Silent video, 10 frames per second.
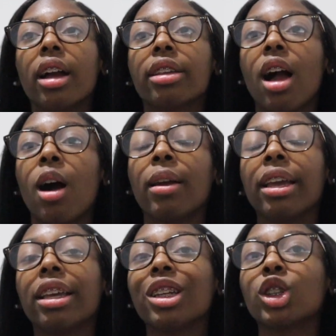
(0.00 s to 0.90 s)
y'all,
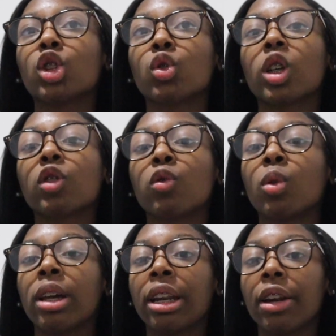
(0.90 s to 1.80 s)
it gets
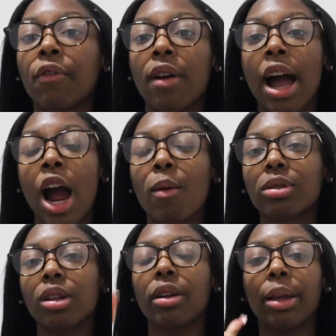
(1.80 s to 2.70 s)
stressful editing for
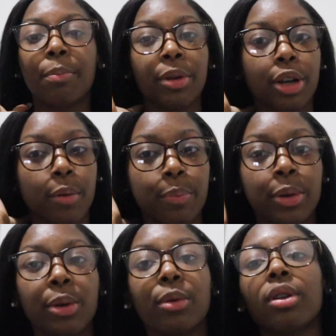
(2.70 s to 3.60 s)
hours on that big
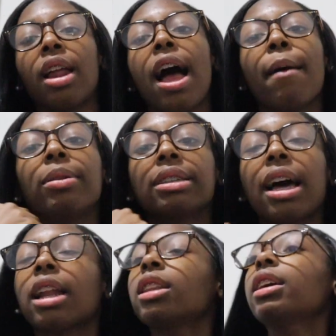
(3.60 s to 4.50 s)
computer. Like, I be
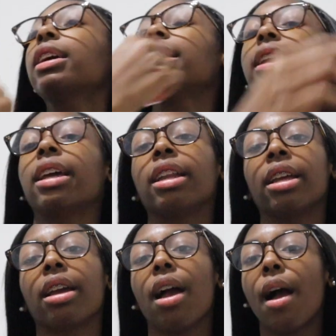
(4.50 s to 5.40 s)
tired of looking at
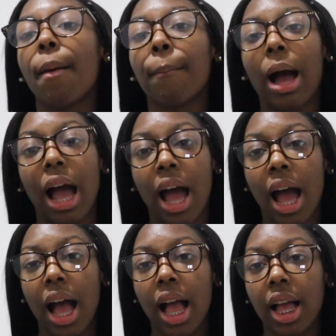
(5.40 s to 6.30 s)
it. My
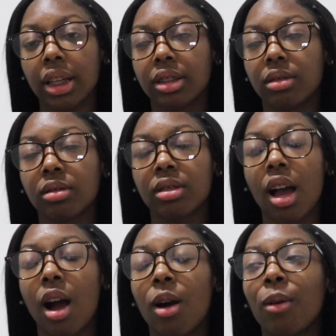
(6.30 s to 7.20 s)
eyes,
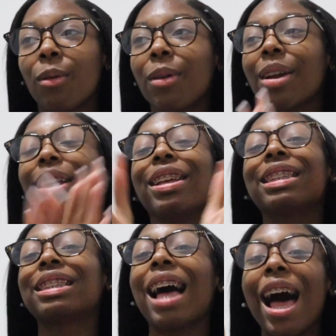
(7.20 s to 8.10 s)
y'all,
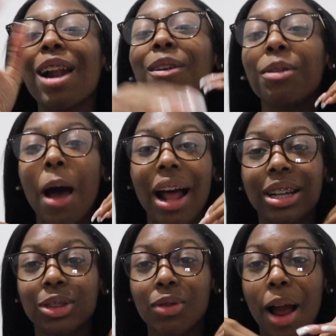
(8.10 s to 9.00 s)
it's, I don't know how
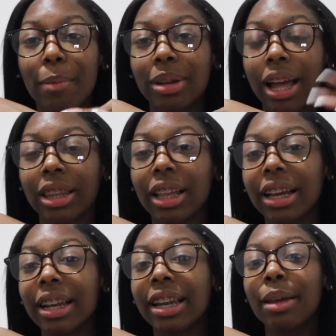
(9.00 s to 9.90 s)
to describe it. Like,
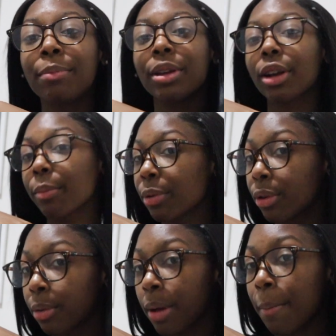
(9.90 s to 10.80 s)
looking at that big
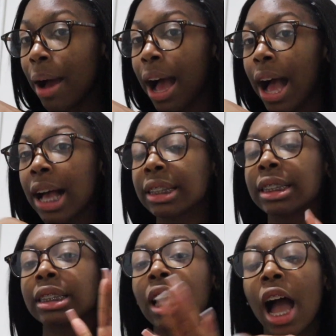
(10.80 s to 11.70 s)
computer make my eyes
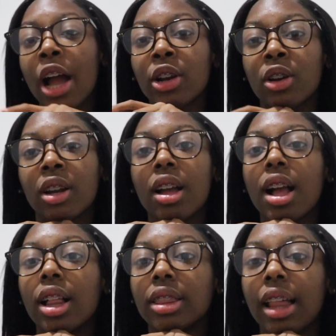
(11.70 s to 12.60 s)
tired.
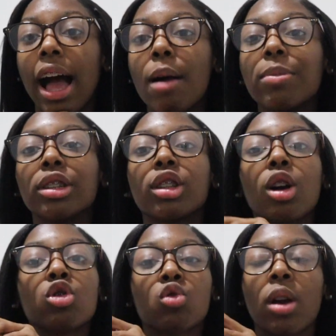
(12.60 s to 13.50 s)
Like, I be
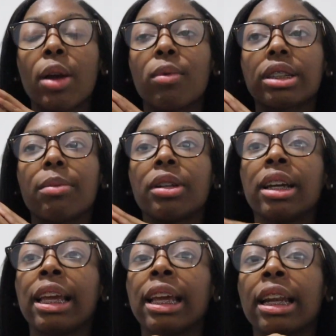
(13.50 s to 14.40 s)
so drained once I'm
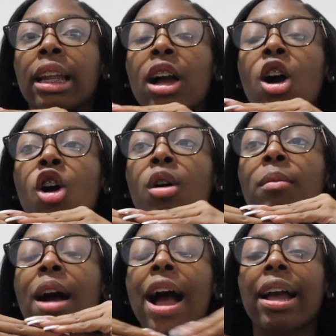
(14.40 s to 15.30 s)
done editing.
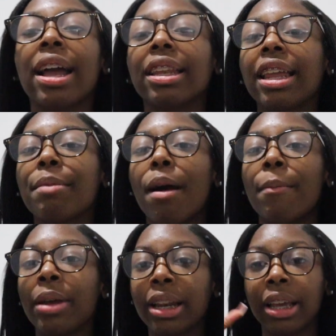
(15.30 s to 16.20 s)
I can't lay my
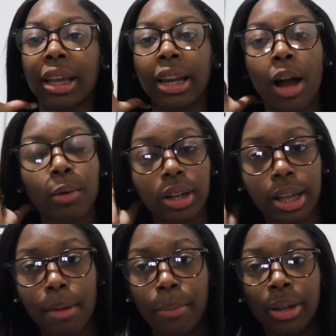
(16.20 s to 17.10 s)
bed and edit. I want to
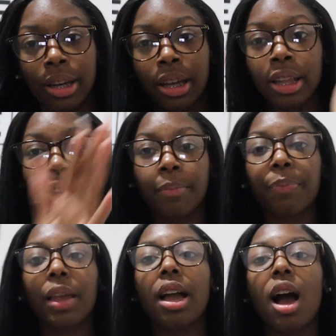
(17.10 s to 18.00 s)
lay my bed and edit.
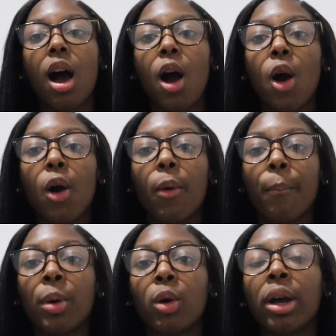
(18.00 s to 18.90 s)

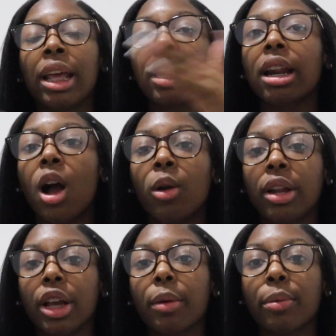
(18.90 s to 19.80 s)
But editing on
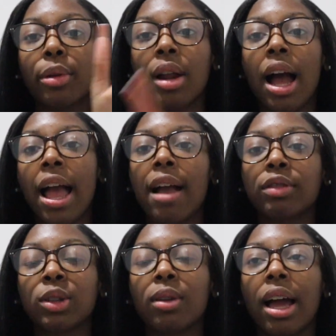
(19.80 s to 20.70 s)
that computer, I
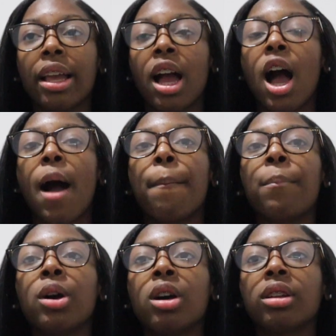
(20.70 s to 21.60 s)
have to like
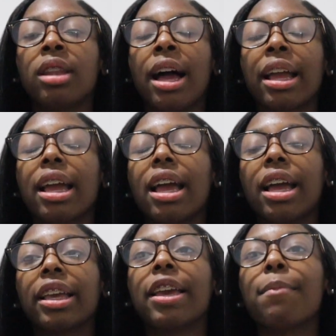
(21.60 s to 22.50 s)
hop up, like
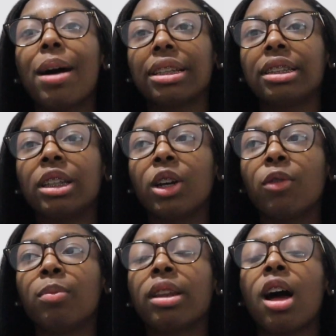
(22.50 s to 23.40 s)
give
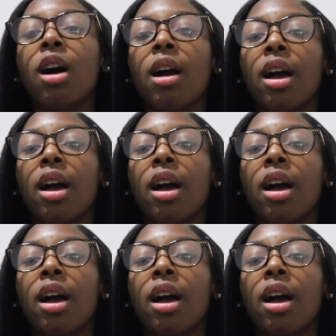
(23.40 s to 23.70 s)
myself be like